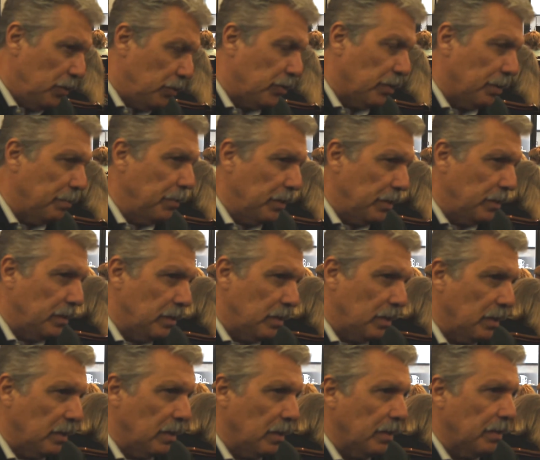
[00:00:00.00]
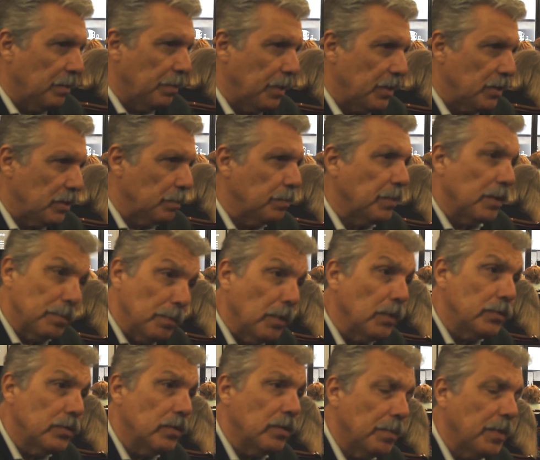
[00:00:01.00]
Germans and other patients, mm. but
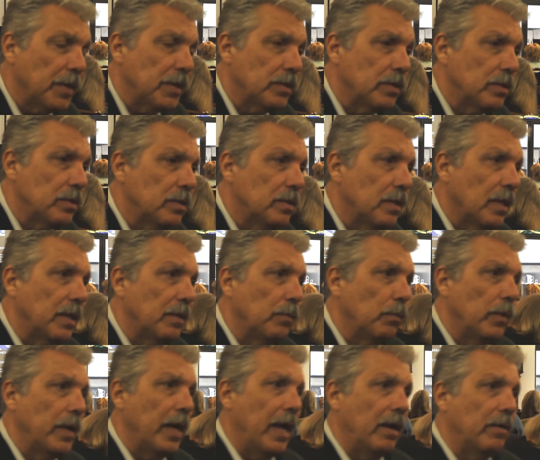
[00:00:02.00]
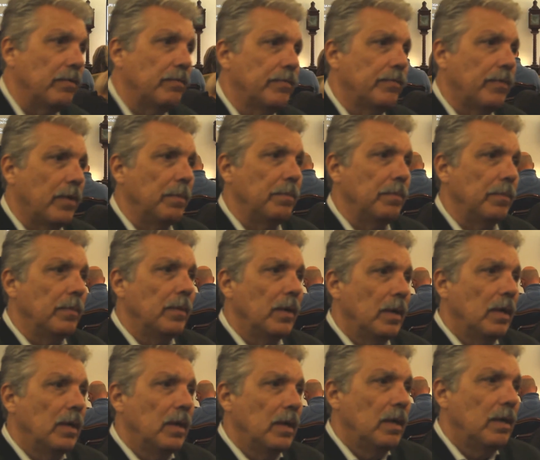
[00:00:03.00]
most of the patients that we have from
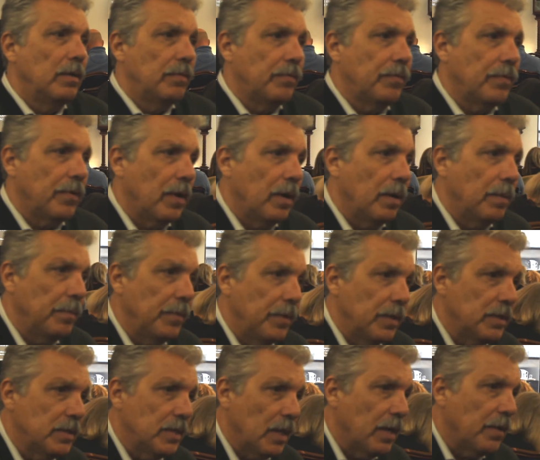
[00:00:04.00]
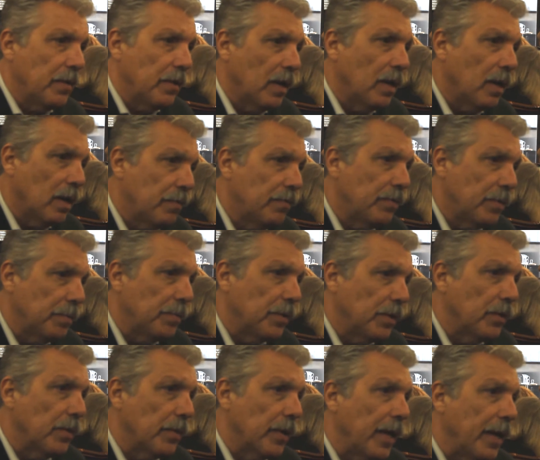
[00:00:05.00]
from this area are from
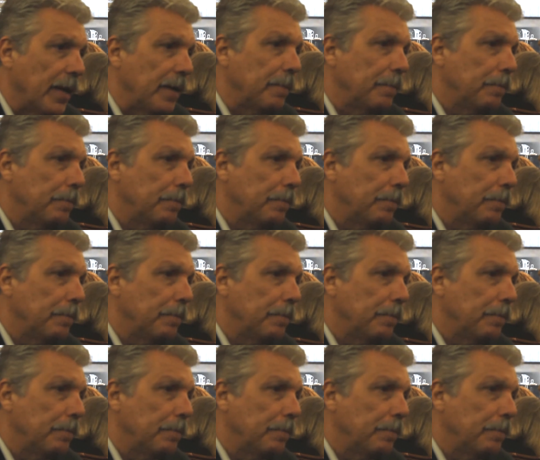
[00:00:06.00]
the UK.